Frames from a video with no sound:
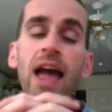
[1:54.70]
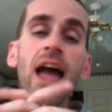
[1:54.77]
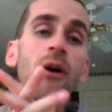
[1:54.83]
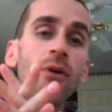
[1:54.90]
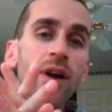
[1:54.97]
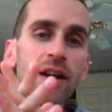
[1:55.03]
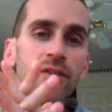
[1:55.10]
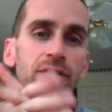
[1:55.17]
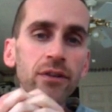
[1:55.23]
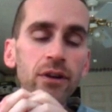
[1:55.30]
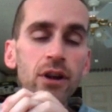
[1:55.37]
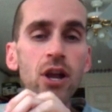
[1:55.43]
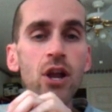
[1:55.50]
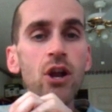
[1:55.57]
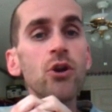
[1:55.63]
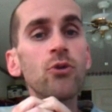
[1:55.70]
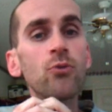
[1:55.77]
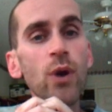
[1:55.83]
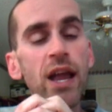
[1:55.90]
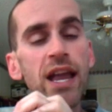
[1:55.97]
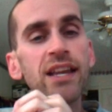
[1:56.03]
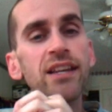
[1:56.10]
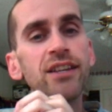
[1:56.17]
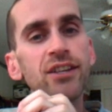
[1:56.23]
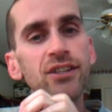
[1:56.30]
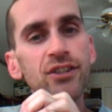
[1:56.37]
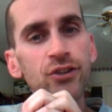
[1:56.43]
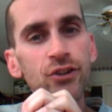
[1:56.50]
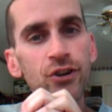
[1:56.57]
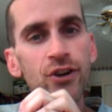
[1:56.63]
However, Randy
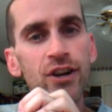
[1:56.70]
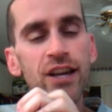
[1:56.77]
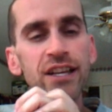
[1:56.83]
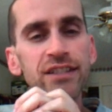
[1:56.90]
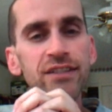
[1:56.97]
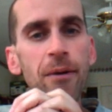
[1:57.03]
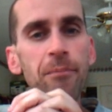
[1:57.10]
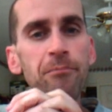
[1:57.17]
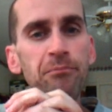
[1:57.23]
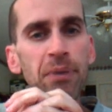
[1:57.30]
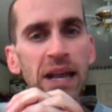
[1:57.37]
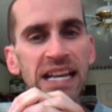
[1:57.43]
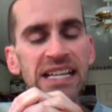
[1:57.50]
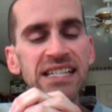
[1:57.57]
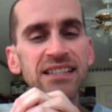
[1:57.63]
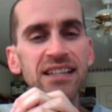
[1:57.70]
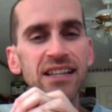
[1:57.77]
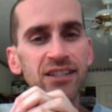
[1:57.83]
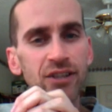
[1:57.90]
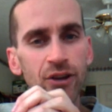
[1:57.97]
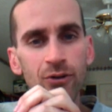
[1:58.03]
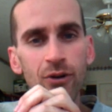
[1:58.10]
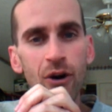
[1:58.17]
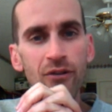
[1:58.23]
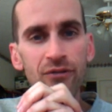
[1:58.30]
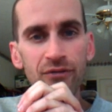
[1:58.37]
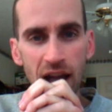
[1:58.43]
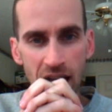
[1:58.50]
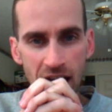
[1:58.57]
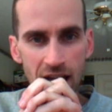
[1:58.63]
Couture is a beast at
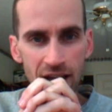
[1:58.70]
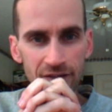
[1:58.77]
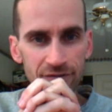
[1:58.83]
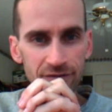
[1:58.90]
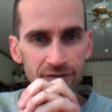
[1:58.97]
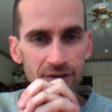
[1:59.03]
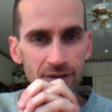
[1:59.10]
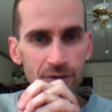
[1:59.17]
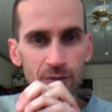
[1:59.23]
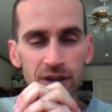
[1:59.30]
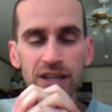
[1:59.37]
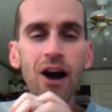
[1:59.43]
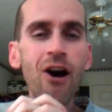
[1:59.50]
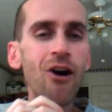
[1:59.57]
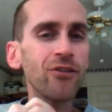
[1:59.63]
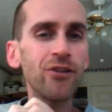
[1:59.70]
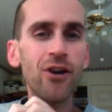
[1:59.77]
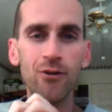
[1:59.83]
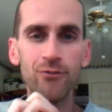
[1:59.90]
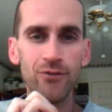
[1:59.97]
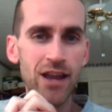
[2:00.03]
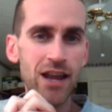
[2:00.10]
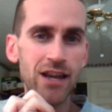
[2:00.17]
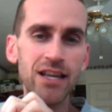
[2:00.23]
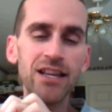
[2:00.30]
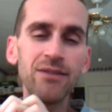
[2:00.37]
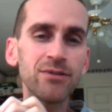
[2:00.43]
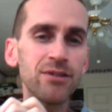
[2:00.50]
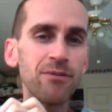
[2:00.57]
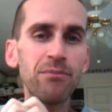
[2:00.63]
205. We all know that.
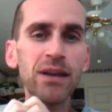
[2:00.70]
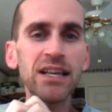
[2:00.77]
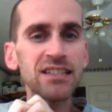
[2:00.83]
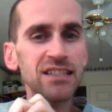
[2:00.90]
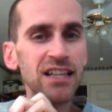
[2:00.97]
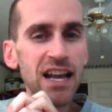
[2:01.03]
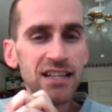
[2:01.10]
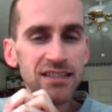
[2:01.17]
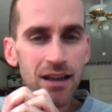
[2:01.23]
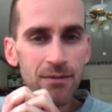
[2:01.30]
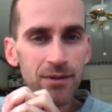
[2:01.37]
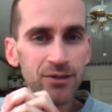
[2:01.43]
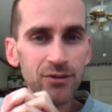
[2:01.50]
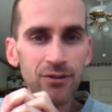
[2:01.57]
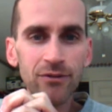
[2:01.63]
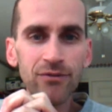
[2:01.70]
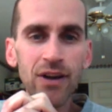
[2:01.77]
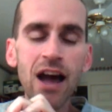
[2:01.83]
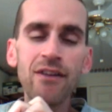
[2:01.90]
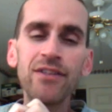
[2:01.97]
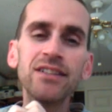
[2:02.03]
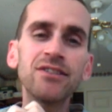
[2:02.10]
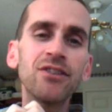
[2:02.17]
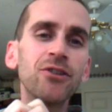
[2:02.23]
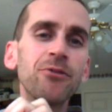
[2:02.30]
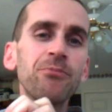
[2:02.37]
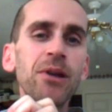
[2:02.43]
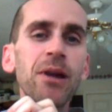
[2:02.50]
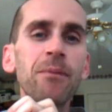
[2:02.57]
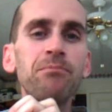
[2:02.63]
He was a beast last time at 205. He's going
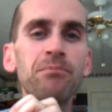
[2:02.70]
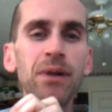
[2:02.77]
to be a